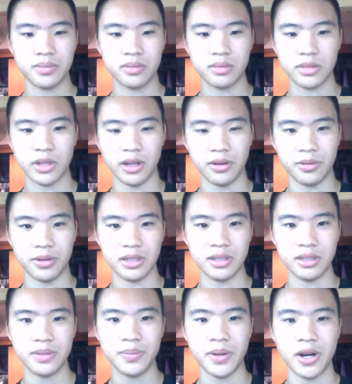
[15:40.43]
what
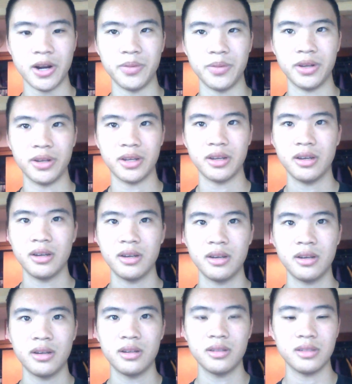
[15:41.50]
inspired me
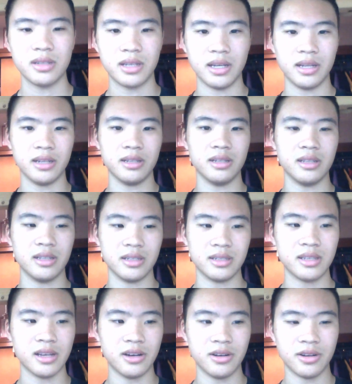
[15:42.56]
to get into this
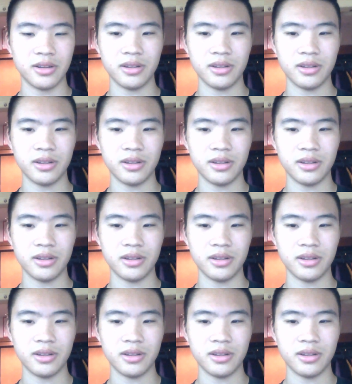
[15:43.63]
stuff,